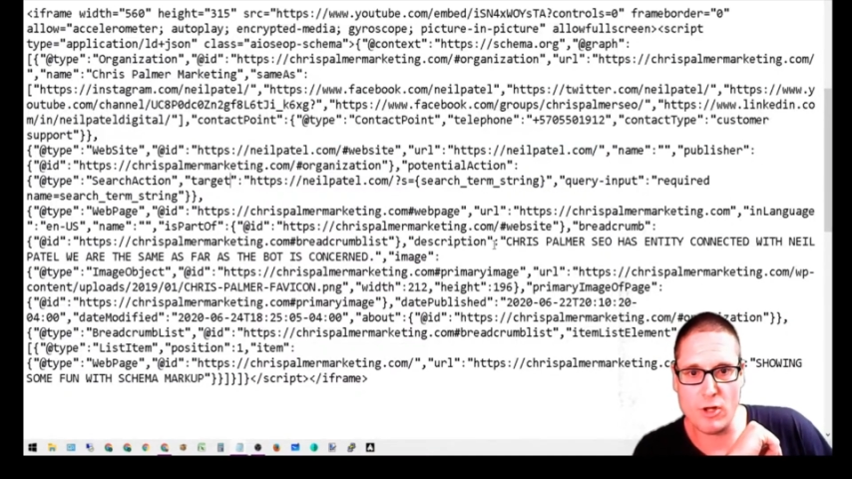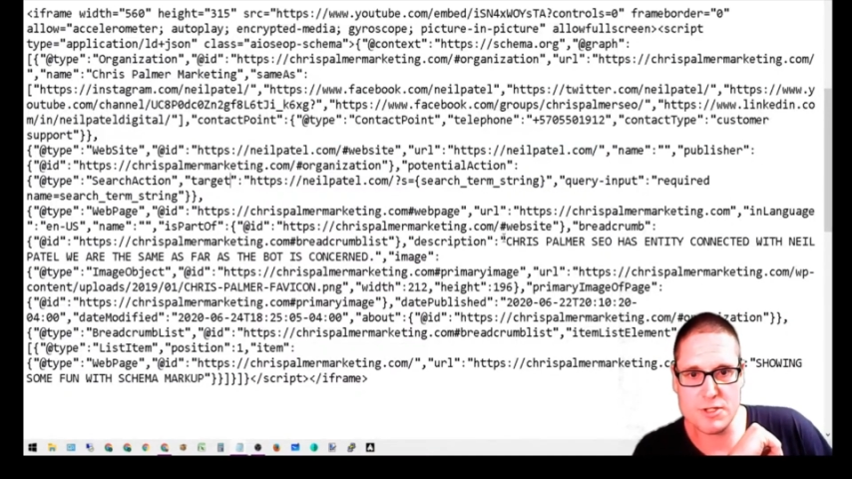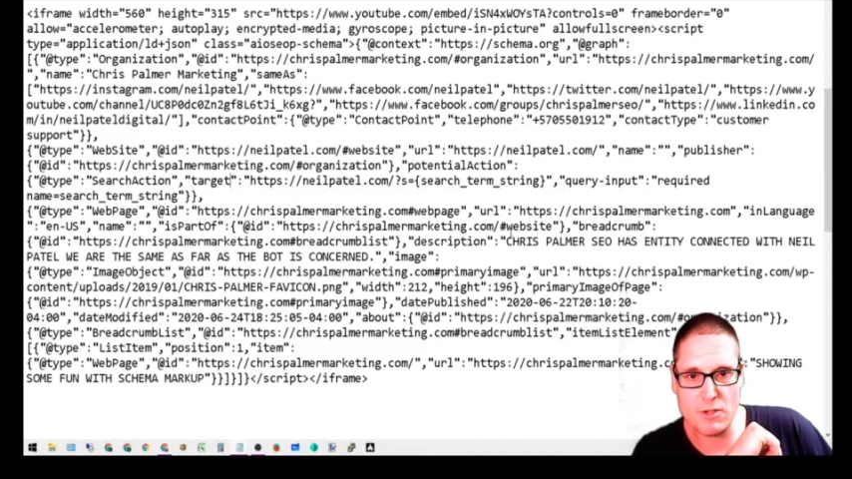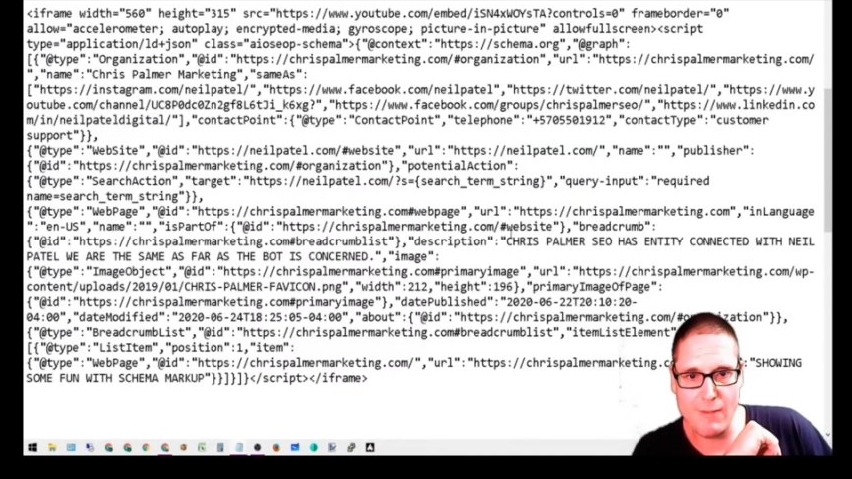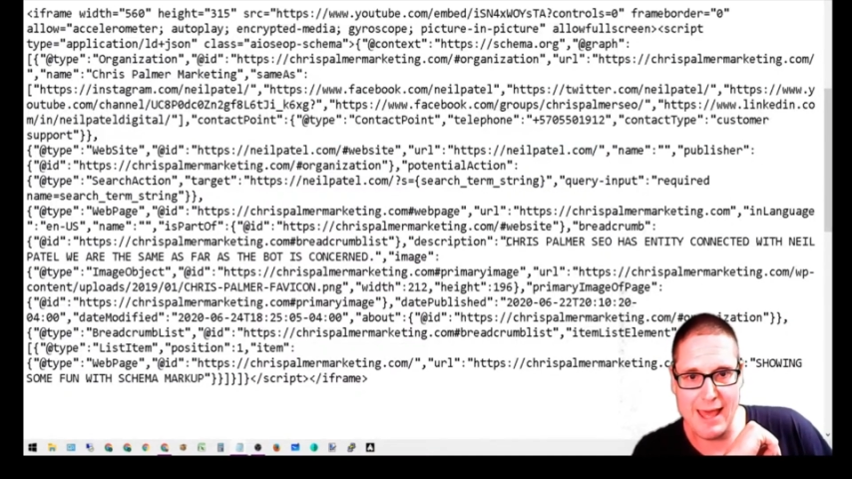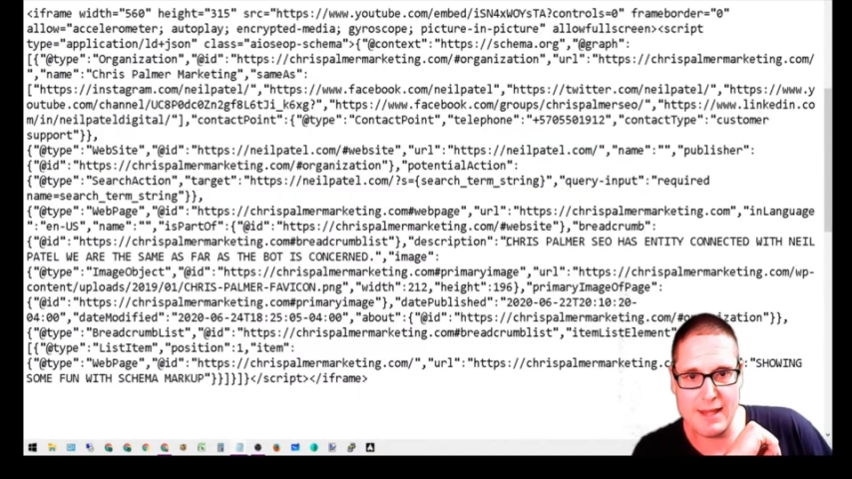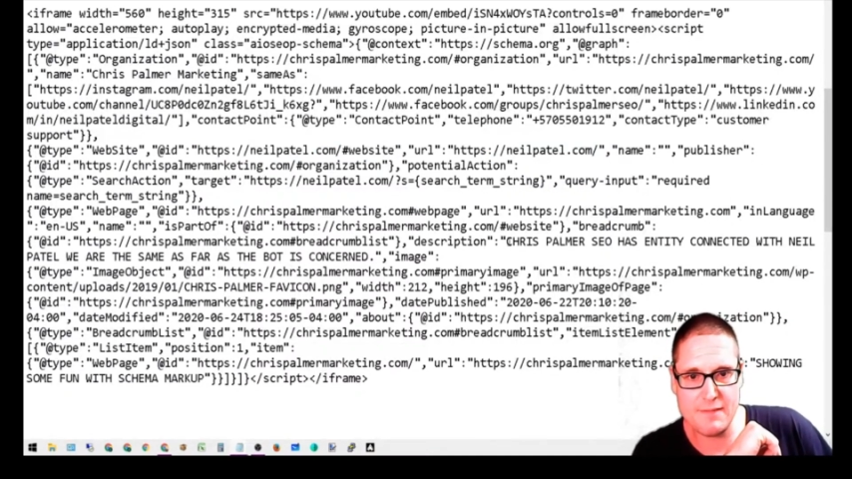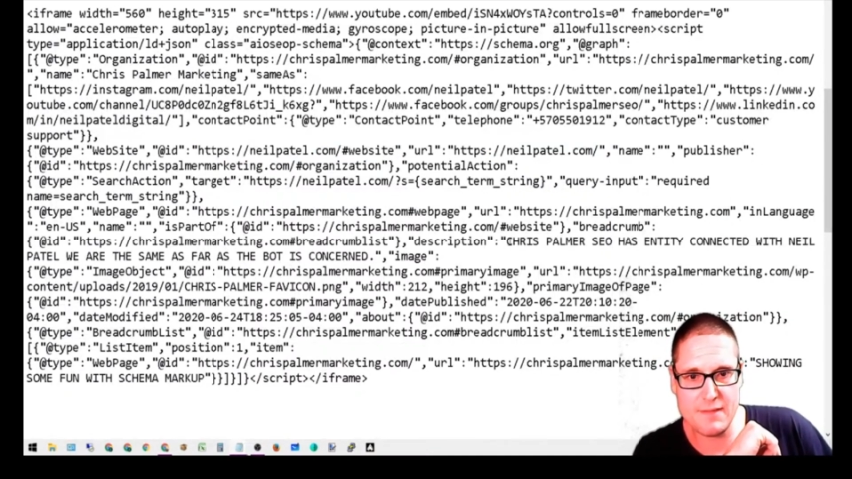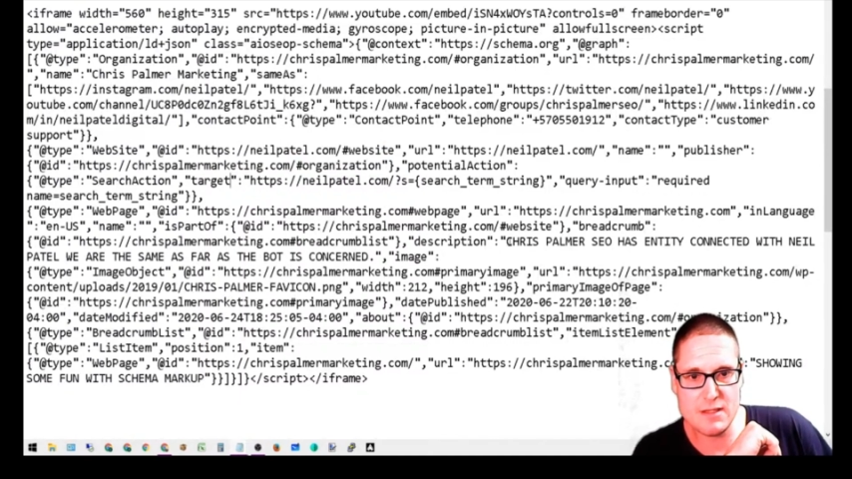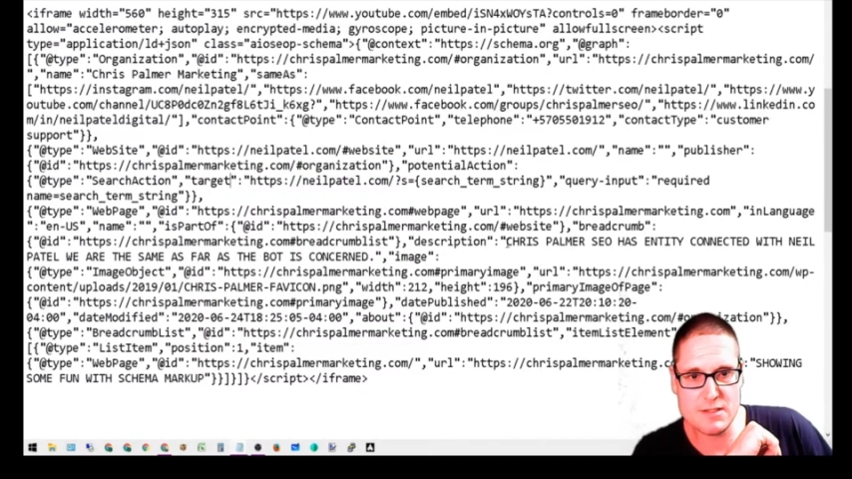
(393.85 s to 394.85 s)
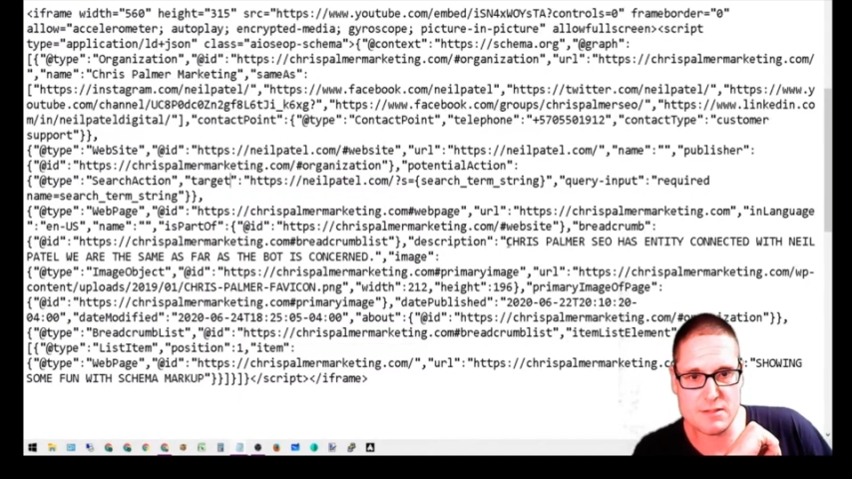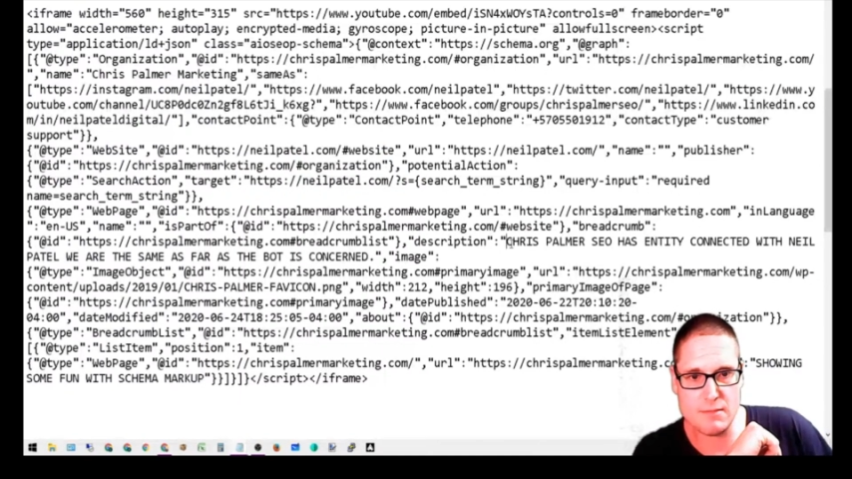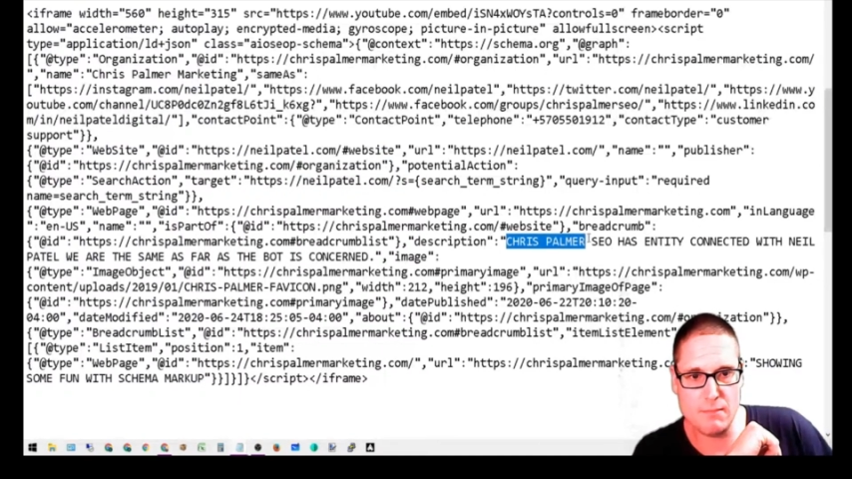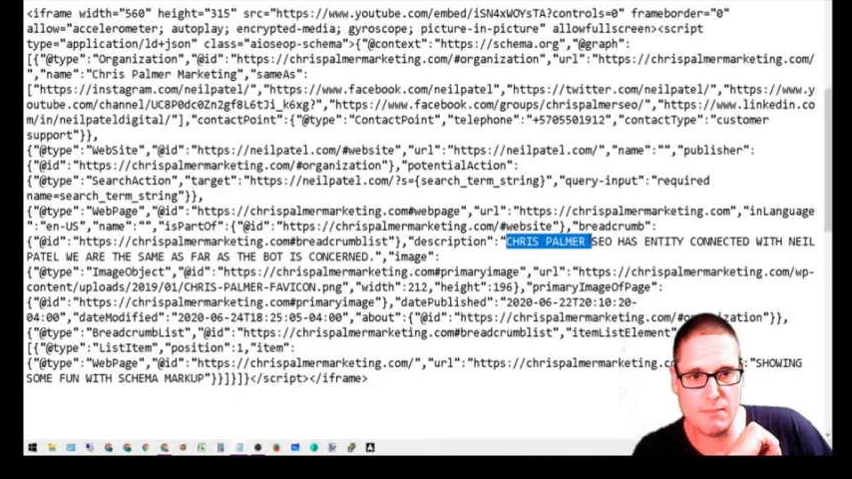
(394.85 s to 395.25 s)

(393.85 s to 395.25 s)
also added this.